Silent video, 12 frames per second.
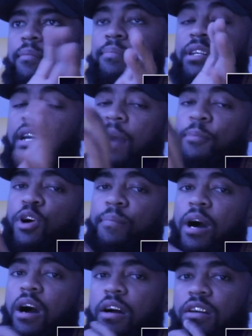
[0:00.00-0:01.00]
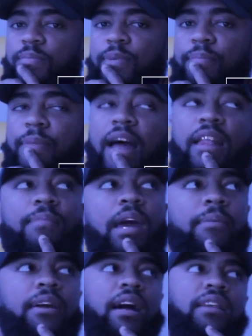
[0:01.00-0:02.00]
she got more bars, but Bally
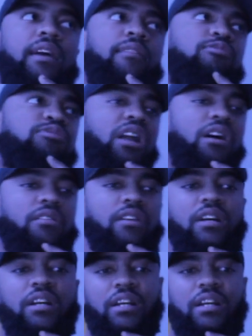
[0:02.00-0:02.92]
Baby got that flow.